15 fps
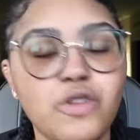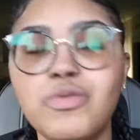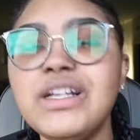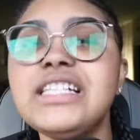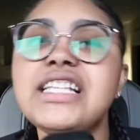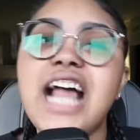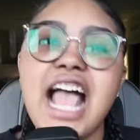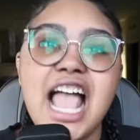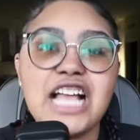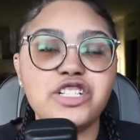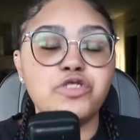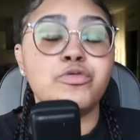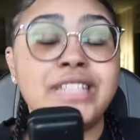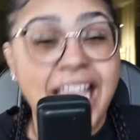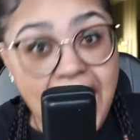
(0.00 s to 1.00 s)
reason I had
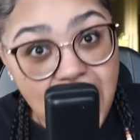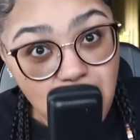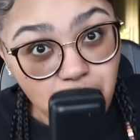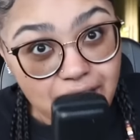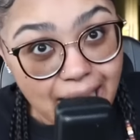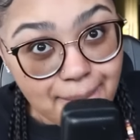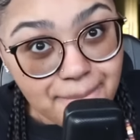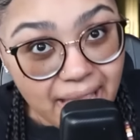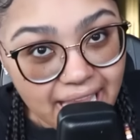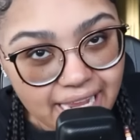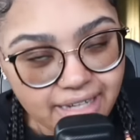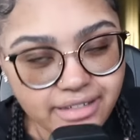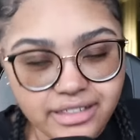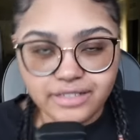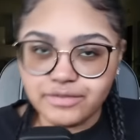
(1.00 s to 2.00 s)
you kill that
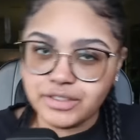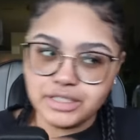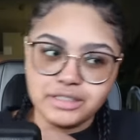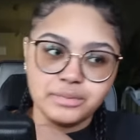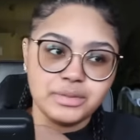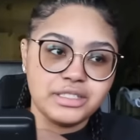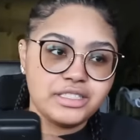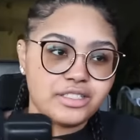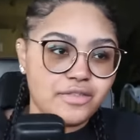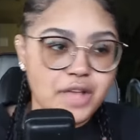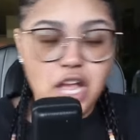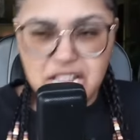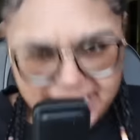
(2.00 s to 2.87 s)
man in front of the police officer,